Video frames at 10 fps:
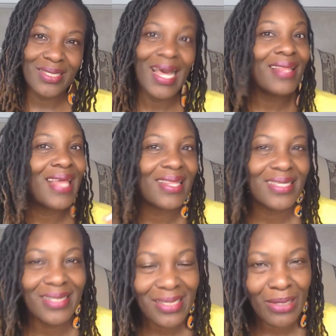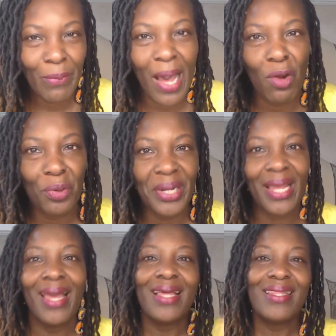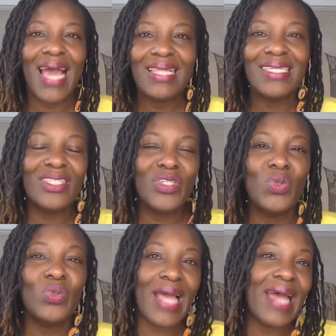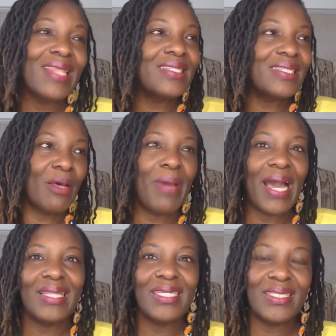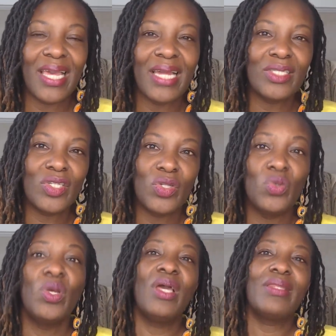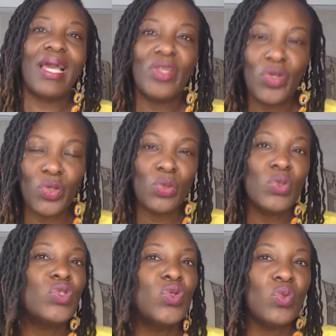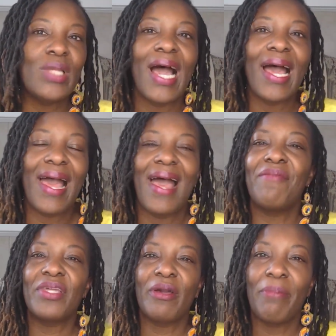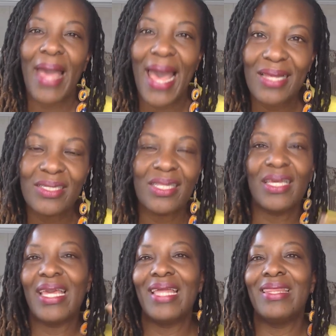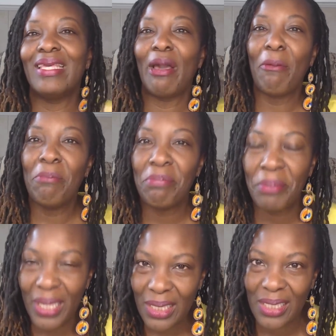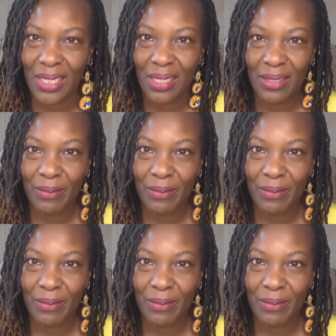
that? That is disempowering. That is somebody saying to you that you do not have the capacity and the ability